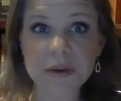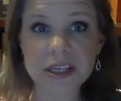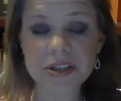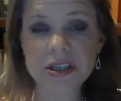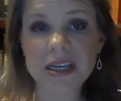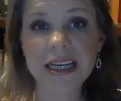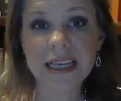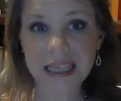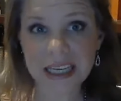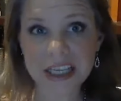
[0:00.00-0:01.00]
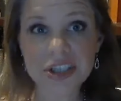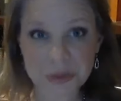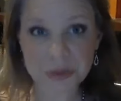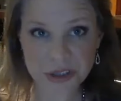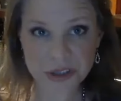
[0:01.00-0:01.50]
which
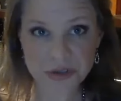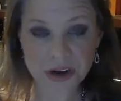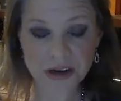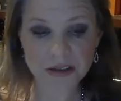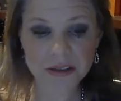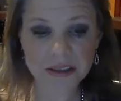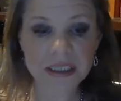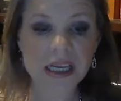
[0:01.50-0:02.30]
Egyptians struggled.